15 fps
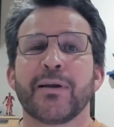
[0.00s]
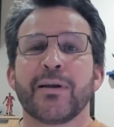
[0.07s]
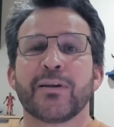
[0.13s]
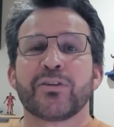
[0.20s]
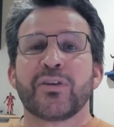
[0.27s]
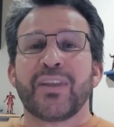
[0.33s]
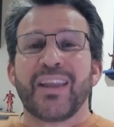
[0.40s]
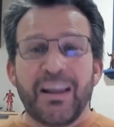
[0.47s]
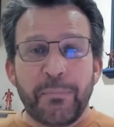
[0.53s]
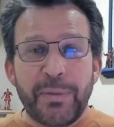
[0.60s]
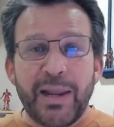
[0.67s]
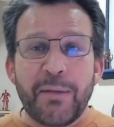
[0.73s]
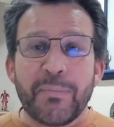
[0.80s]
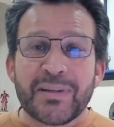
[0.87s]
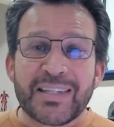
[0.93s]
So the
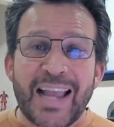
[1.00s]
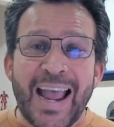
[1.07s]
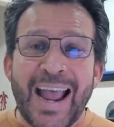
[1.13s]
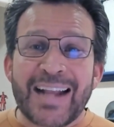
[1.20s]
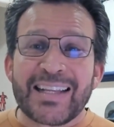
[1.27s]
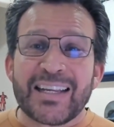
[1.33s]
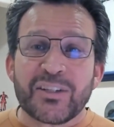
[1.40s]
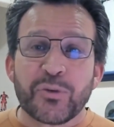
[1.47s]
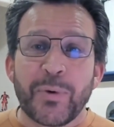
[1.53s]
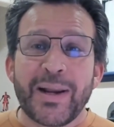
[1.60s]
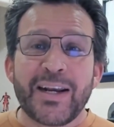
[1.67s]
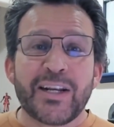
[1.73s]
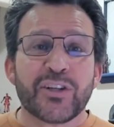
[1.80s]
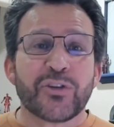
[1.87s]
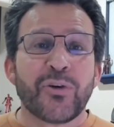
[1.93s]
NBA must act as
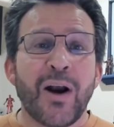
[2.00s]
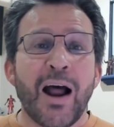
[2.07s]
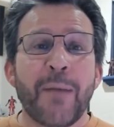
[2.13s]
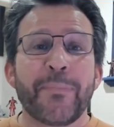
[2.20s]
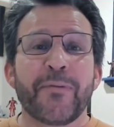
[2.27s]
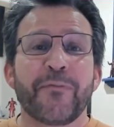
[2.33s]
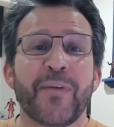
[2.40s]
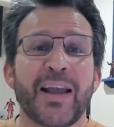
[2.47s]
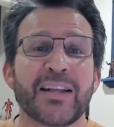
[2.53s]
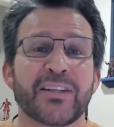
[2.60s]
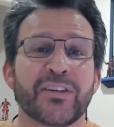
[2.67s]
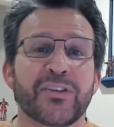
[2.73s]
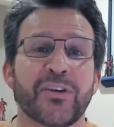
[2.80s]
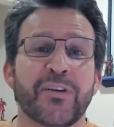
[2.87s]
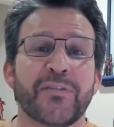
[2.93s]
ratings drop and fans
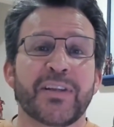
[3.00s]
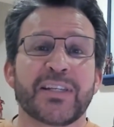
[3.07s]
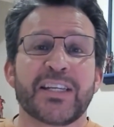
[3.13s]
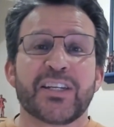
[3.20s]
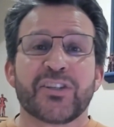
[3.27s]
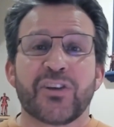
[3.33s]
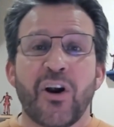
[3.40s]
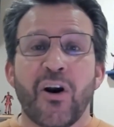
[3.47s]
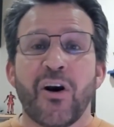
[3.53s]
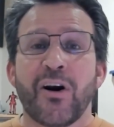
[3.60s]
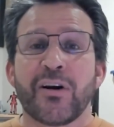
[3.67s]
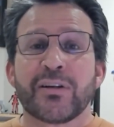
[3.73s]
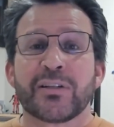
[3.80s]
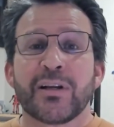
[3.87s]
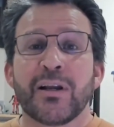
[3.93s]
deserve to see
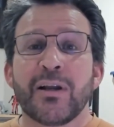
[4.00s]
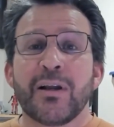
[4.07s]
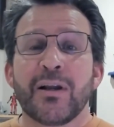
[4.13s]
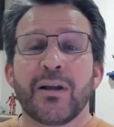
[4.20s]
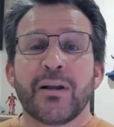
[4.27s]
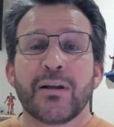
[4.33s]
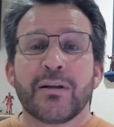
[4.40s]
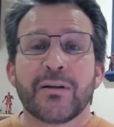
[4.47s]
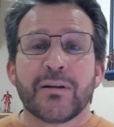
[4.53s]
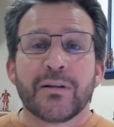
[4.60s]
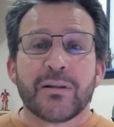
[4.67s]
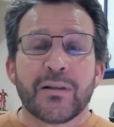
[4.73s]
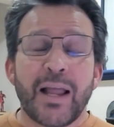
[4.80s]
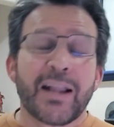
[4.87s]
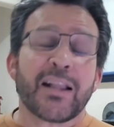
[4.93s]
stars
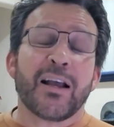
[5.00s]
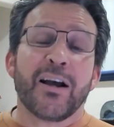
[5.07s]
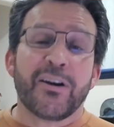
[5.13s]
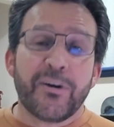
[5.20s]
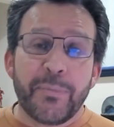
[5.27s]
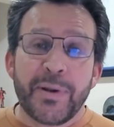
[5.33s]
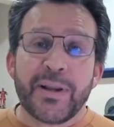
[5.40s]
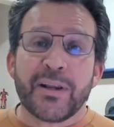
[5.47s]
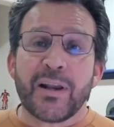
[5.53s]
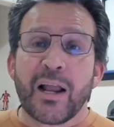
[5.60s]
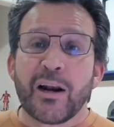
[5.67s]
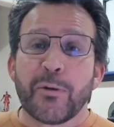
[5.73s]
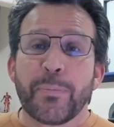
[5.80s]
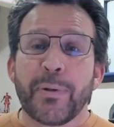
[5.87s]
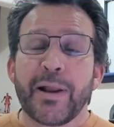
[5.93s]
like a $100 million
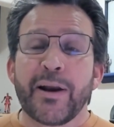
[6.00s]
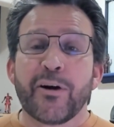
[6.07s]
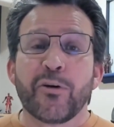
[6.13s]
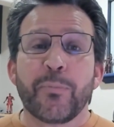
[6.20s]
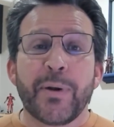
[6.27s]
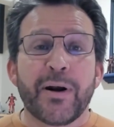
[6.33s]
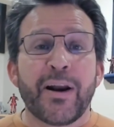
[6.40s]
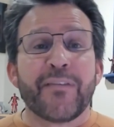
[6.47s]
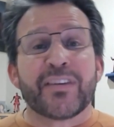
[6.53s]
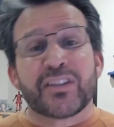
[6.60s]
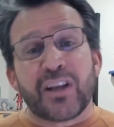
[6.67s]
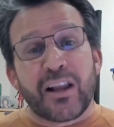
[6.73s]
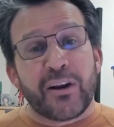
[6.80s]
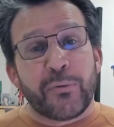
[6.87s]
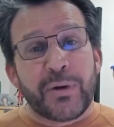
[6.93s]
player who better have a
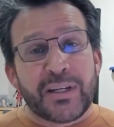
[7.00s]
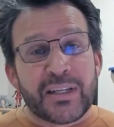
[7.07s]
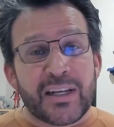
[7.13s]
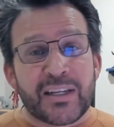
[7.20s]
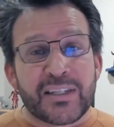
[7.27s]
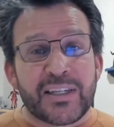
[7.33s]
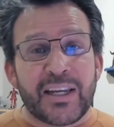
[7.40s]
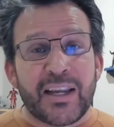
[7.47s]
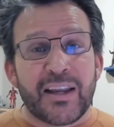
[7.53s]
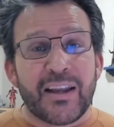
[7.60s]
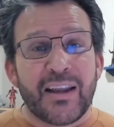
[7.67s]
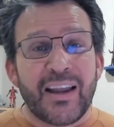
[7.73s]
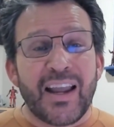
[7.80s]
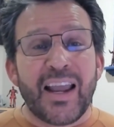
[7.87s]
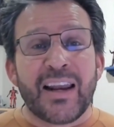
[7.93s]
solid reason to sit
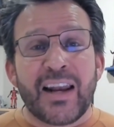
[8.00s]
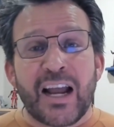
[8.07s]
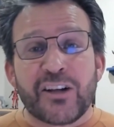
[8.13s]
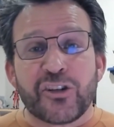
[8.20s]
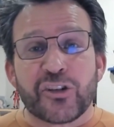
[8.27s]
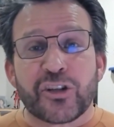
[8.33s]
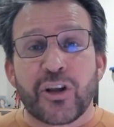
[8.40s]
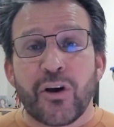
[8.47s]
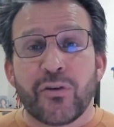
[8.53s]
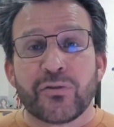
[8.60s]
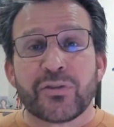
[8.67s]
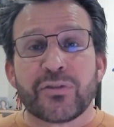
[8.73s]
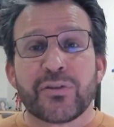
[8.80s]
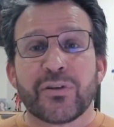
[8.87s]
and not just coast.